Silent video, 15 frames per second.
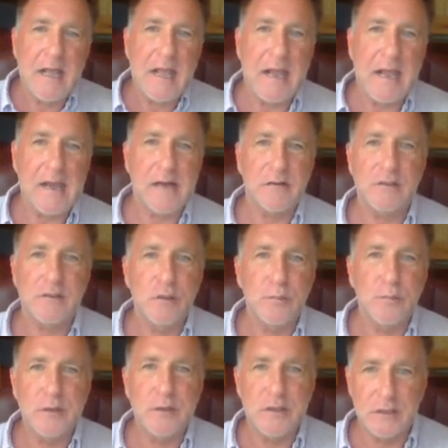how to
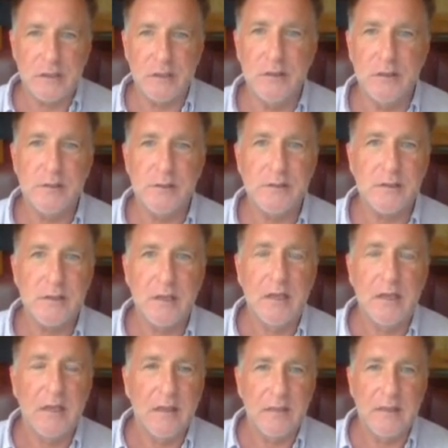produce
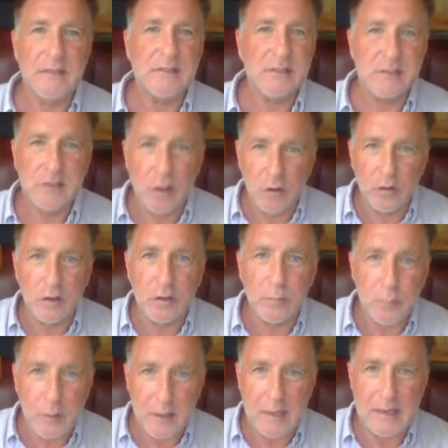this solar
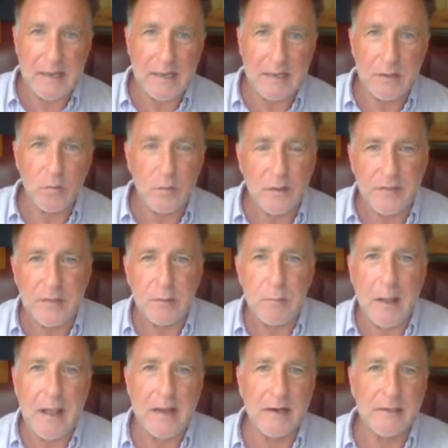plant with the
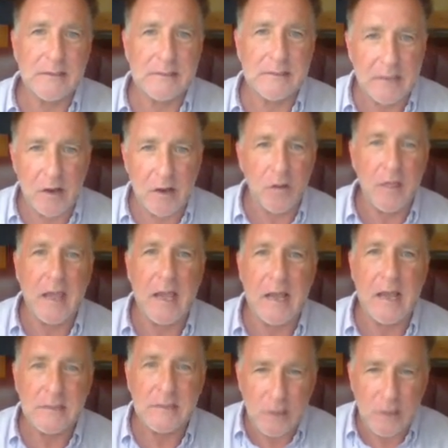batteries and all that.